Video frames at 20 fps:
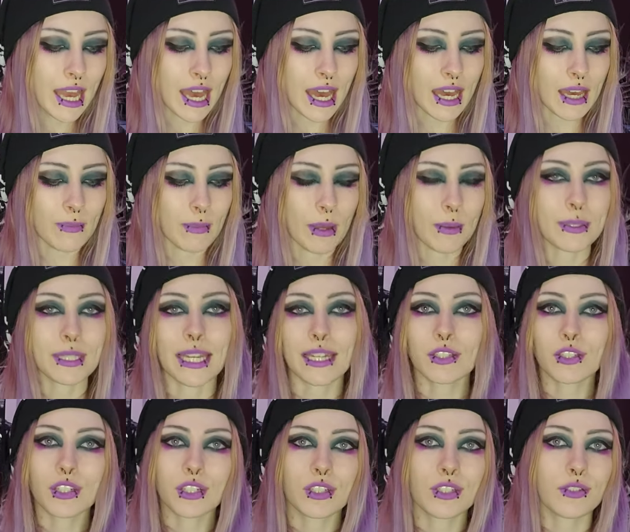I was
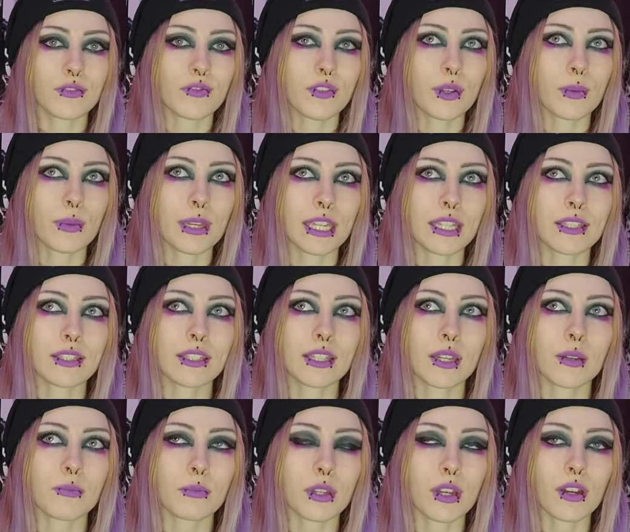actually just filming
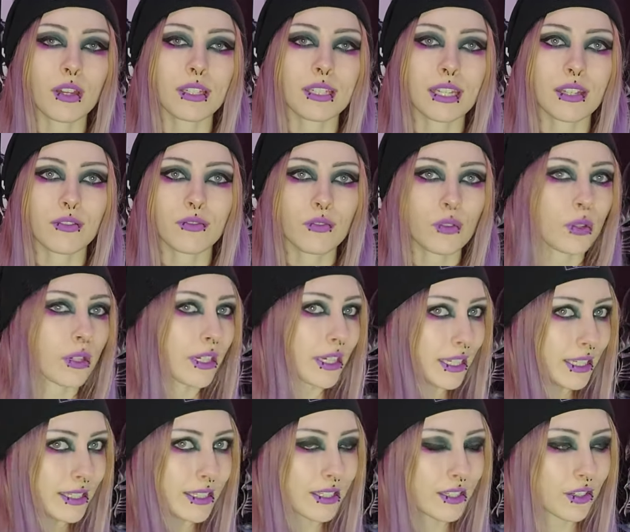some content for
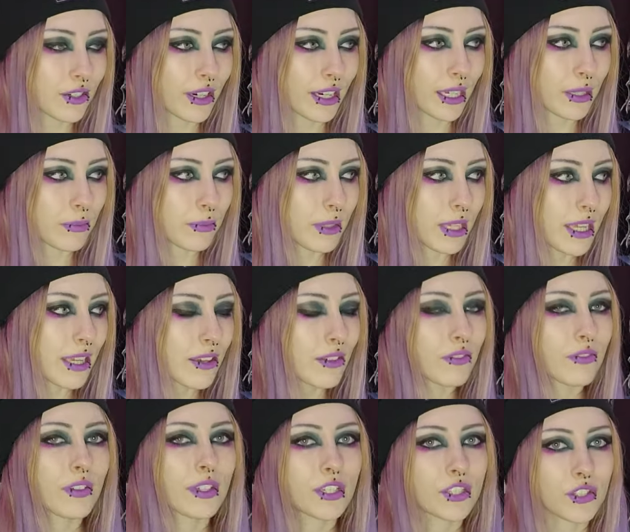Instagram
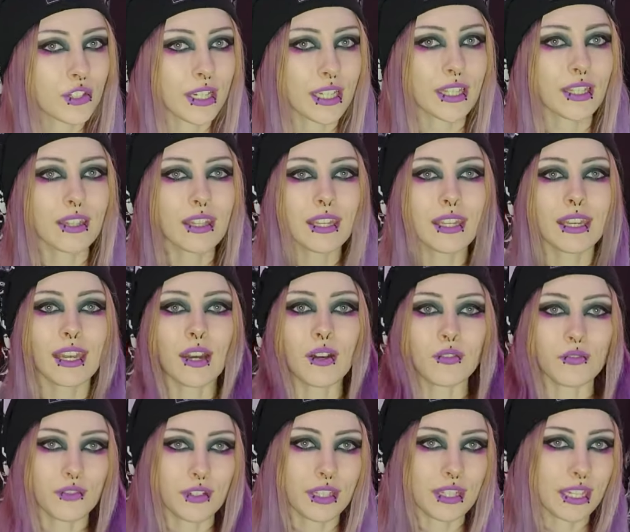featuring the
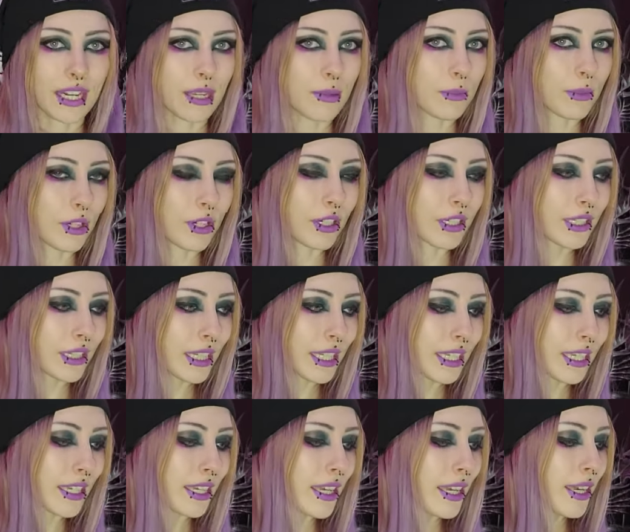outfit that I'm
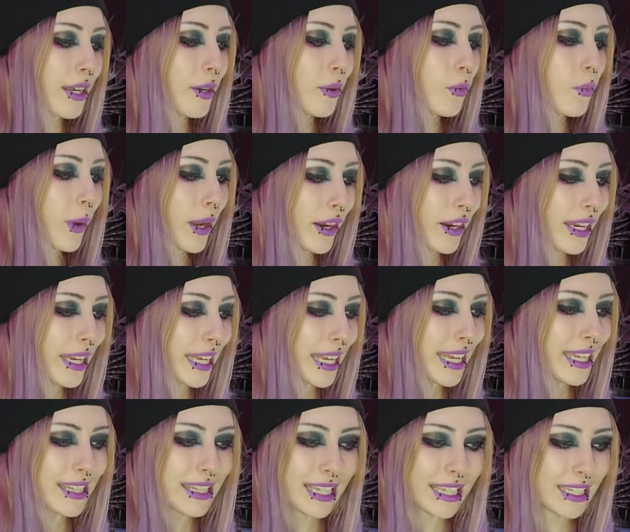currently wearing,
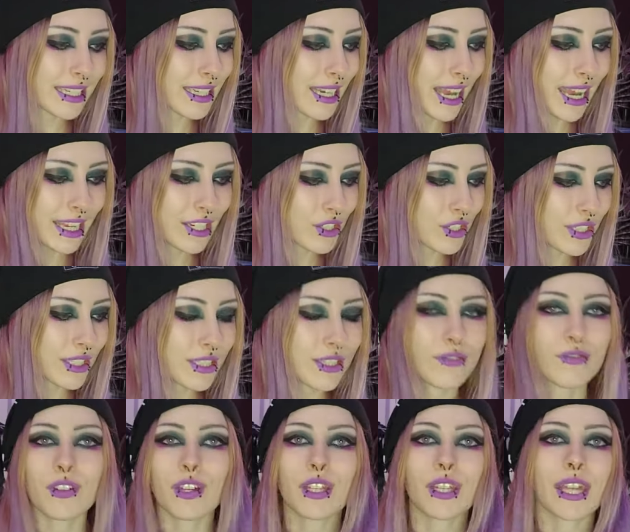and then I just
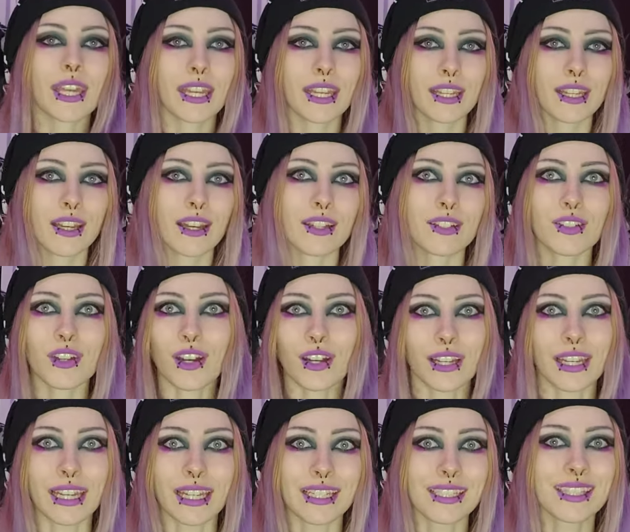felt like
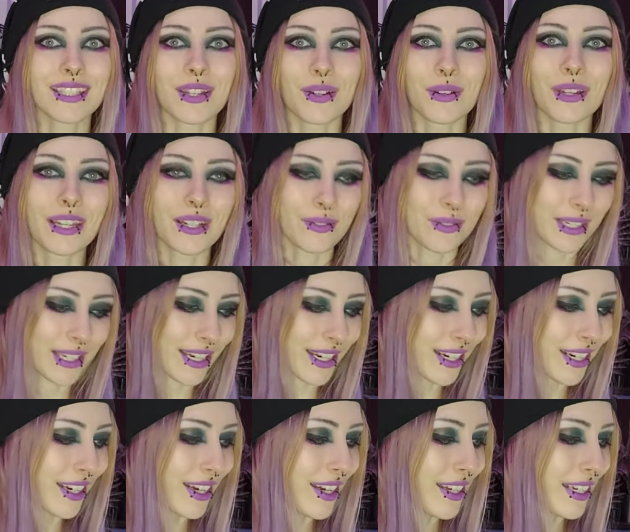talking. So here we
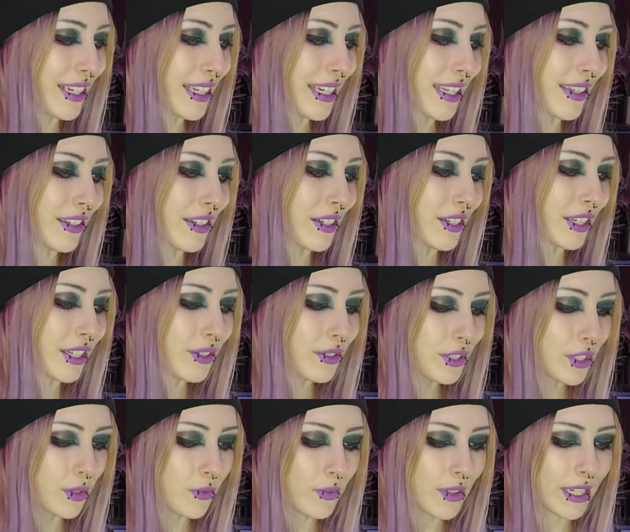are on another
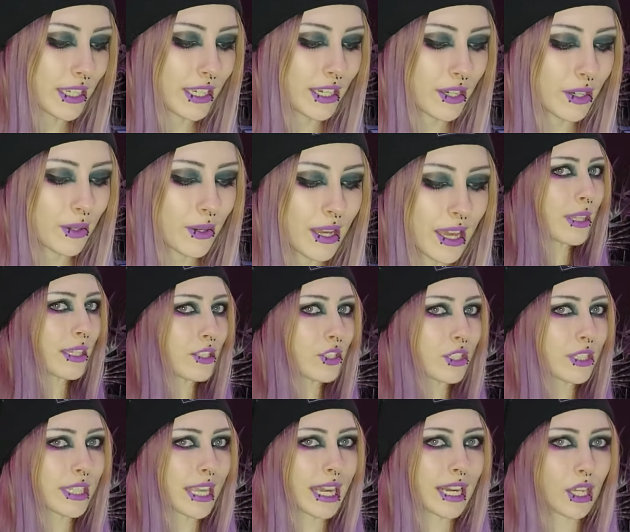YouTube video. Let's
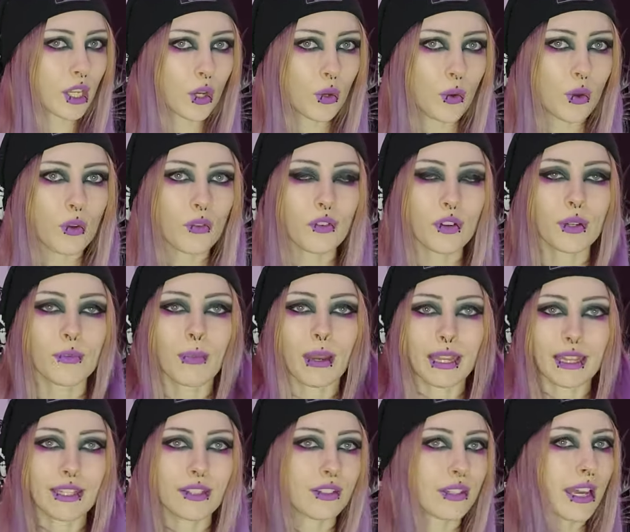just kind of go over my
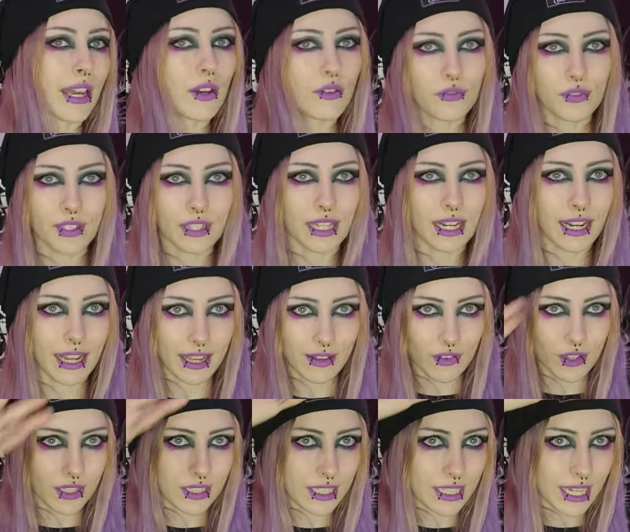little outfit that I have
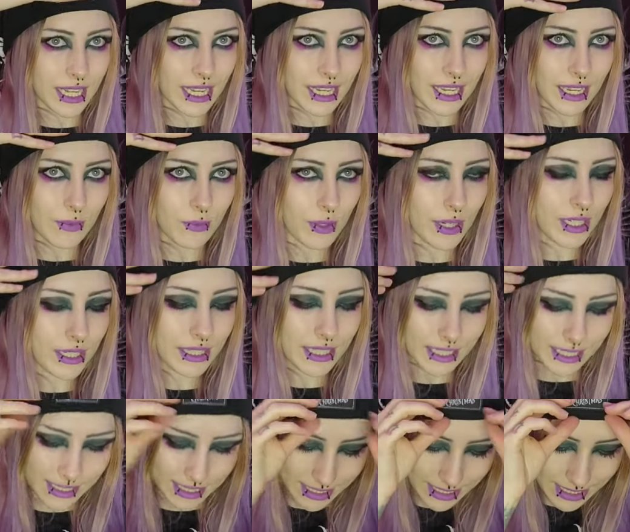on today. I'm wearing
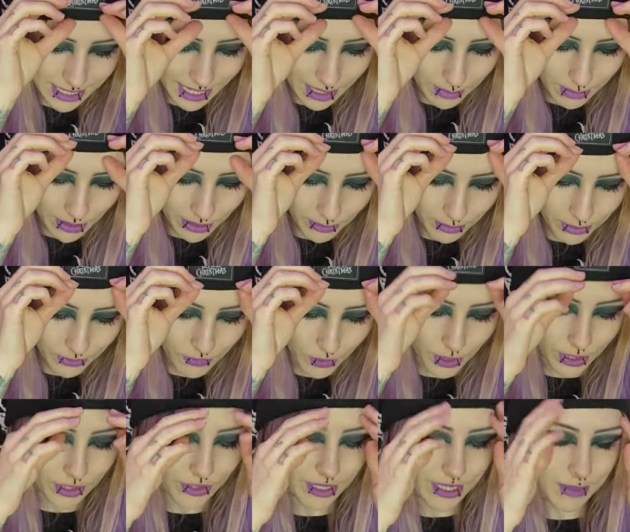this Nightmare
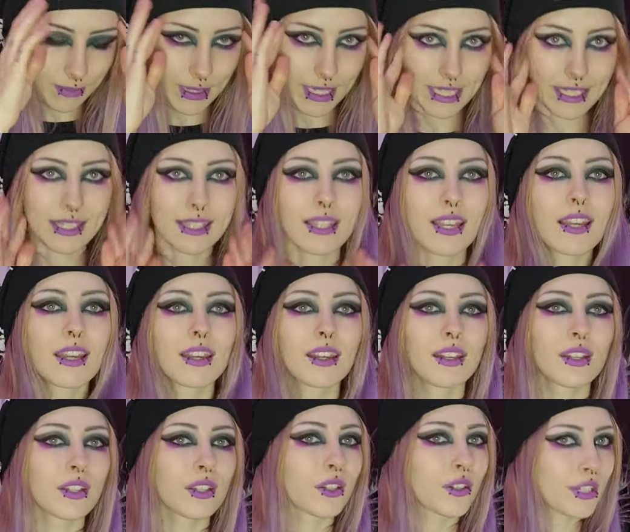Before Christmas
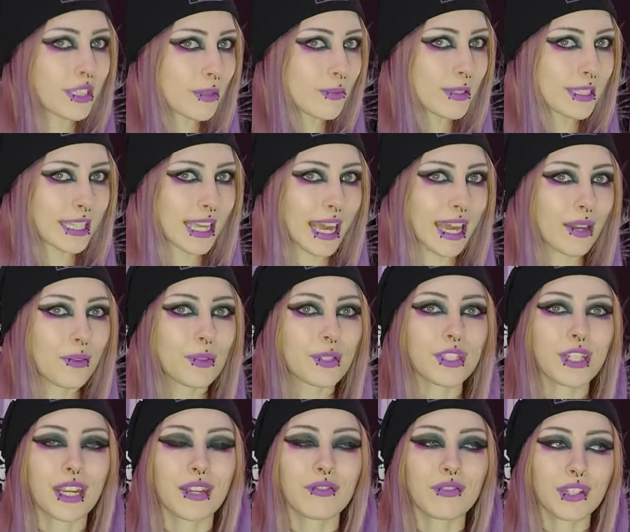hat, which
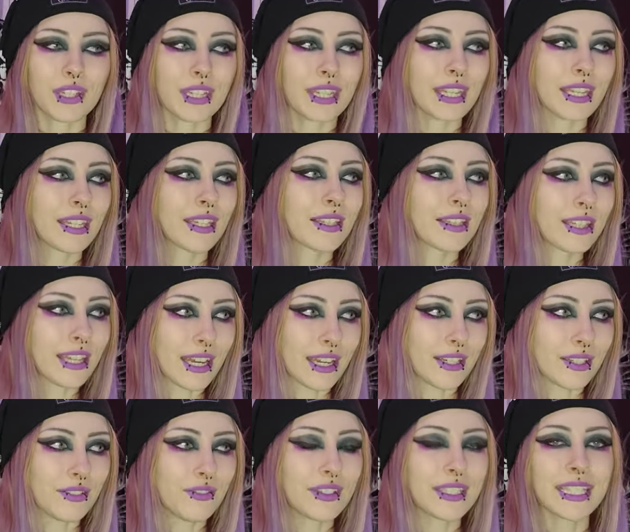I really
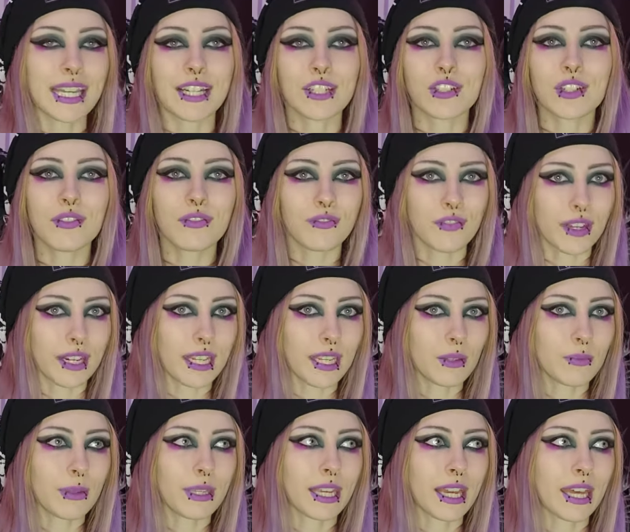love. It's actually funny
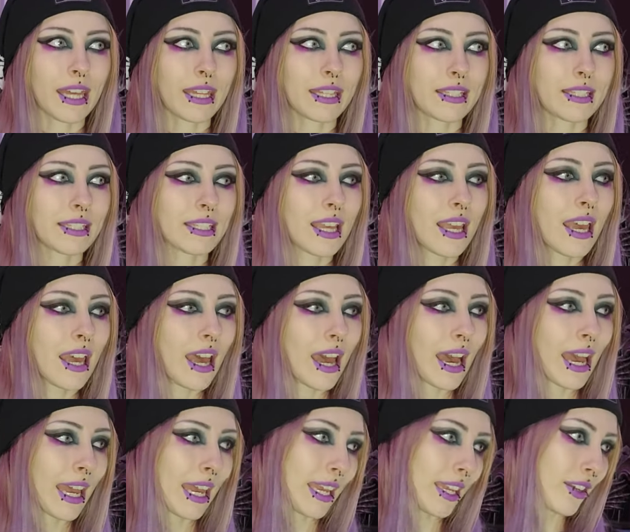because
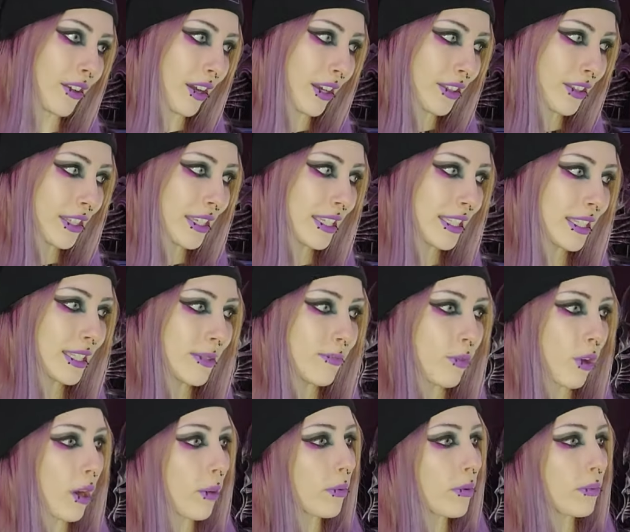I got this
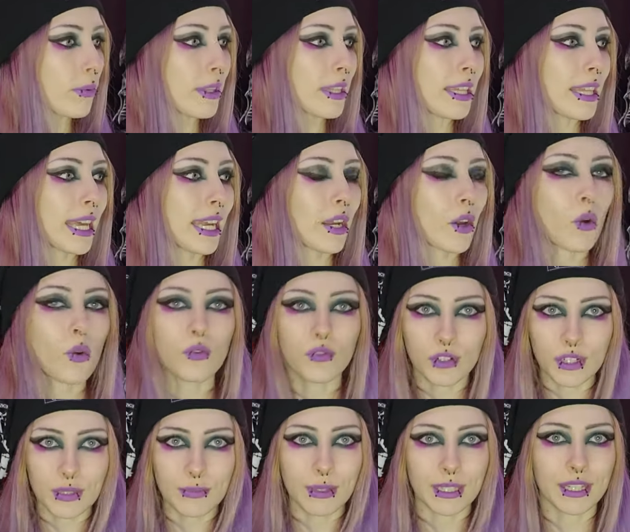probably like
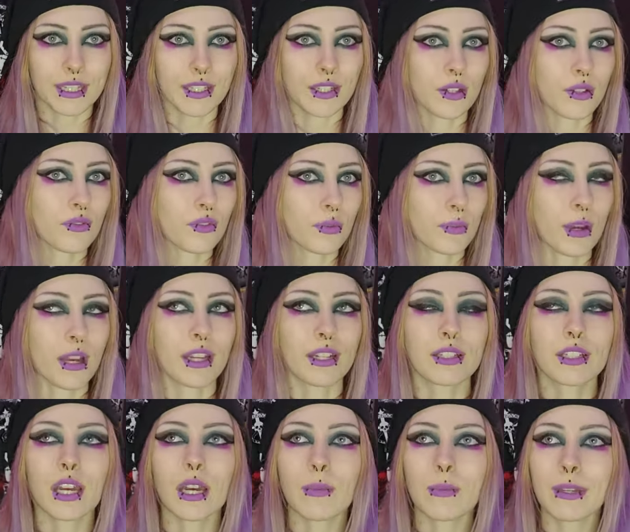over a month ago from Hot
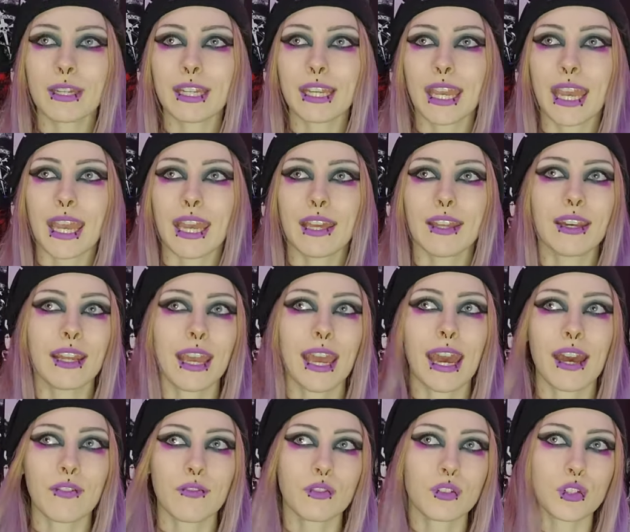Topic, and I
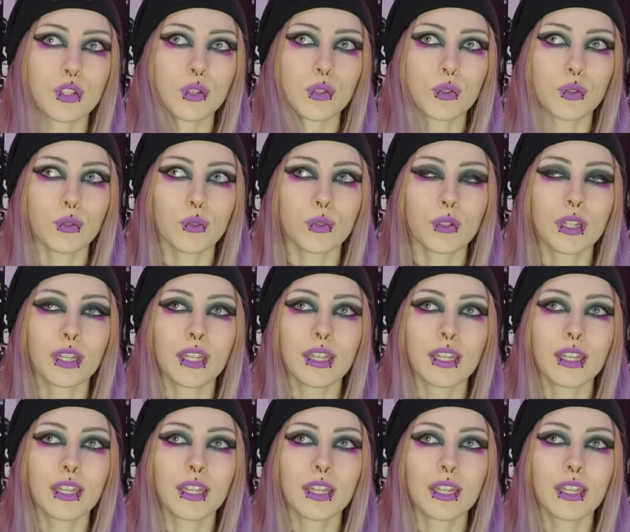have to